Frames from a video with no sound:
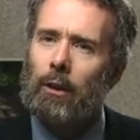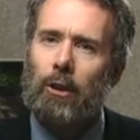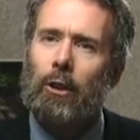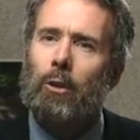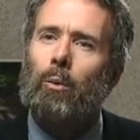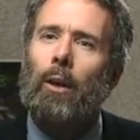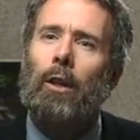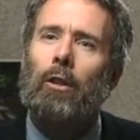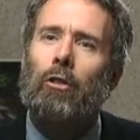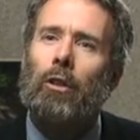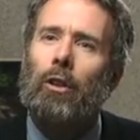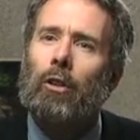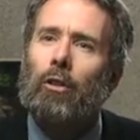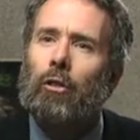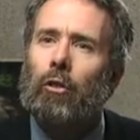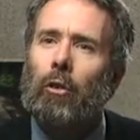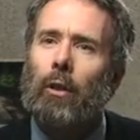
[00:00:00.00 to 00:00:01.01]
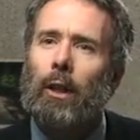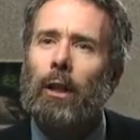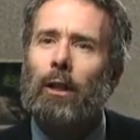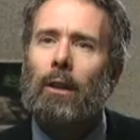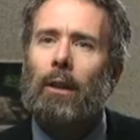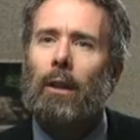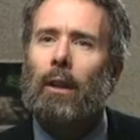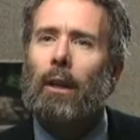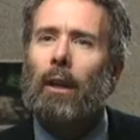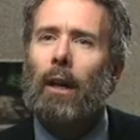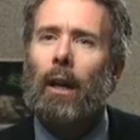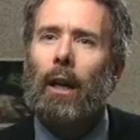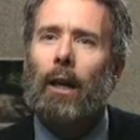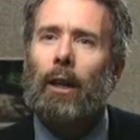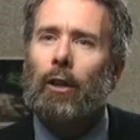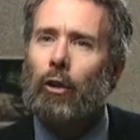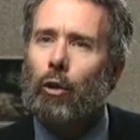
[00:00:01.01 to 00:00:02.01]
she runs in the street,
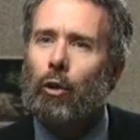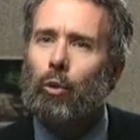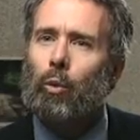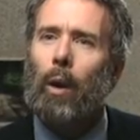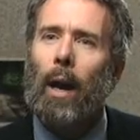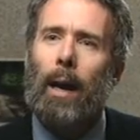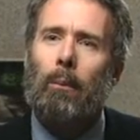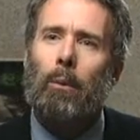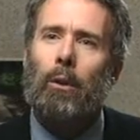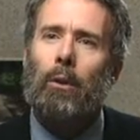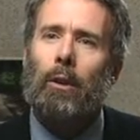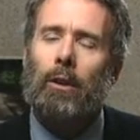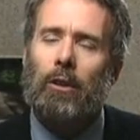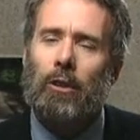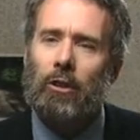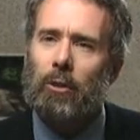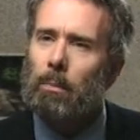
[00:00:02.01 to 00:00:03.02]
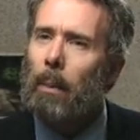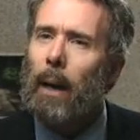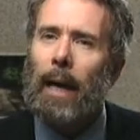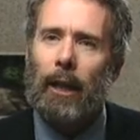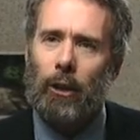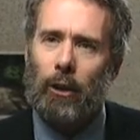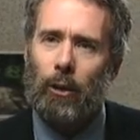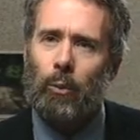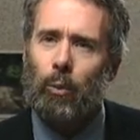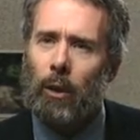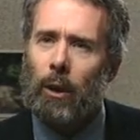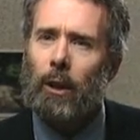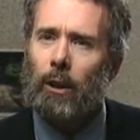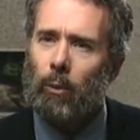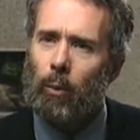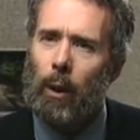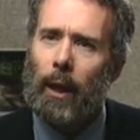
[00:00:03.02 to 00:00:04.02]
and you grab her and spank her
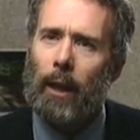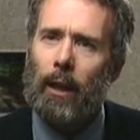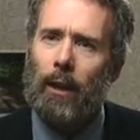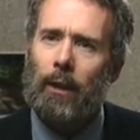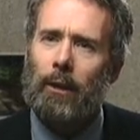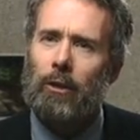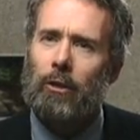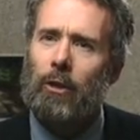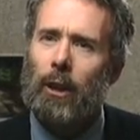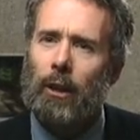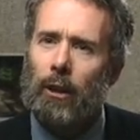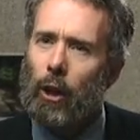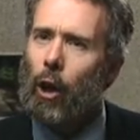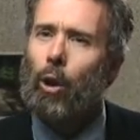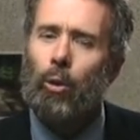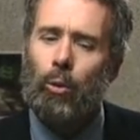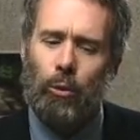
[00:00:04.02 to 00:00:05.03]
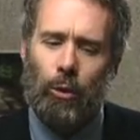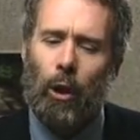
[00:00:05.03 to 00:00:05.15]
really well and say, no,